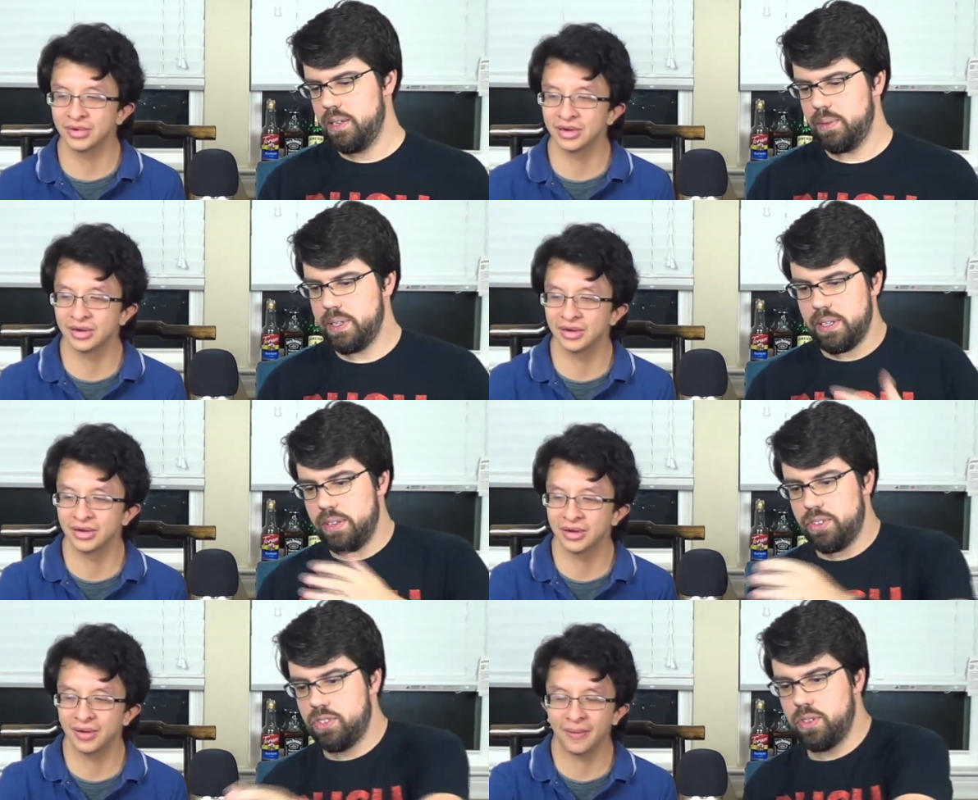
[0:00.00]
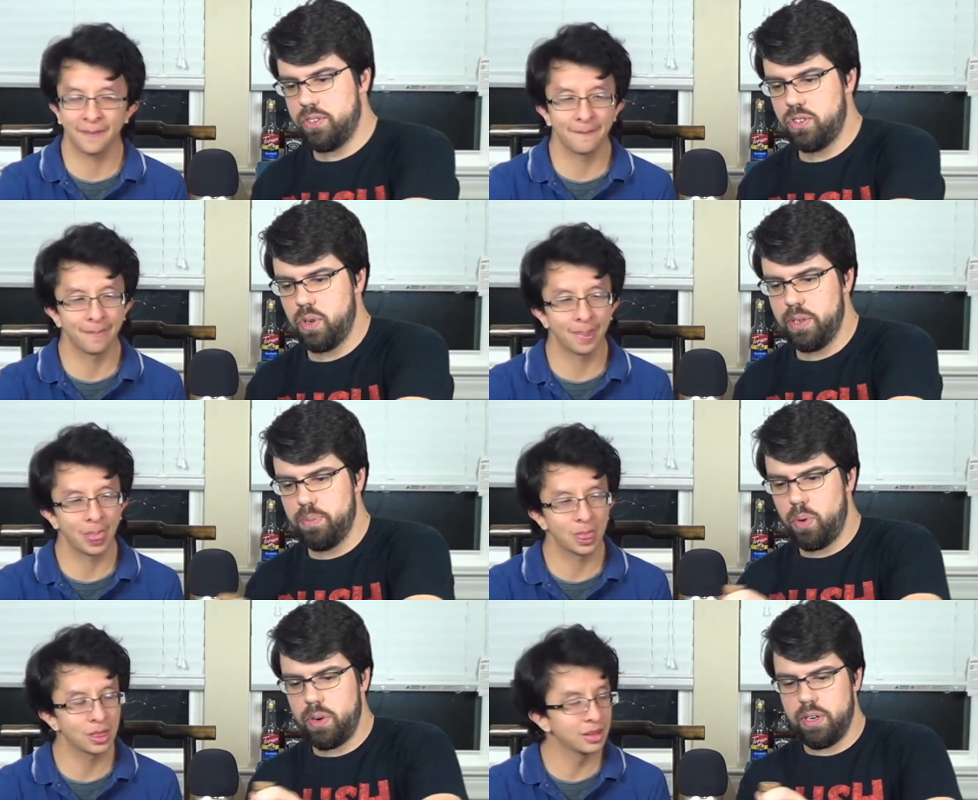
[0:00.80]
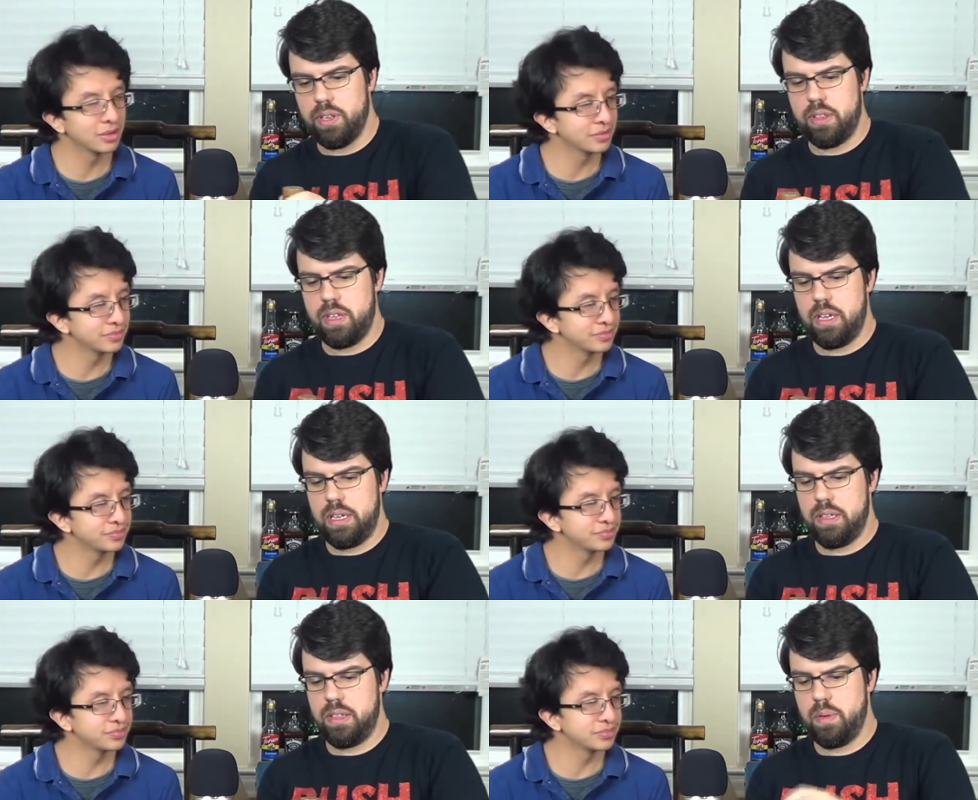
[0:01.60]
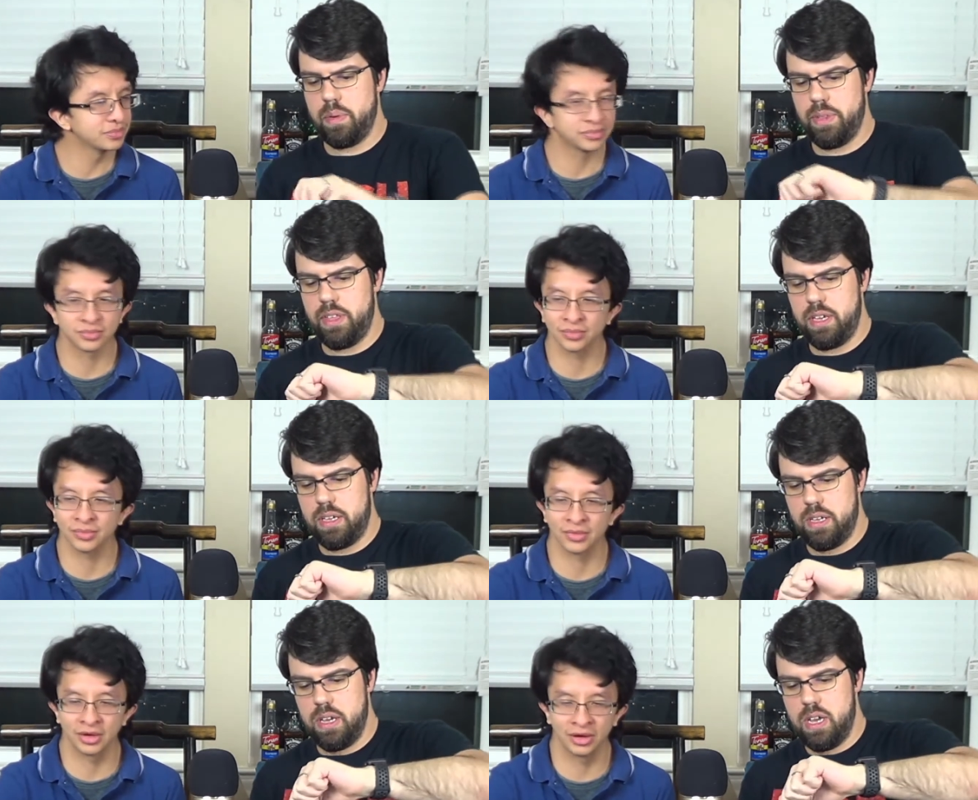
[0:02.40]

Speaker 1: well, let's just let's just go ahead and pour it and see see what we think.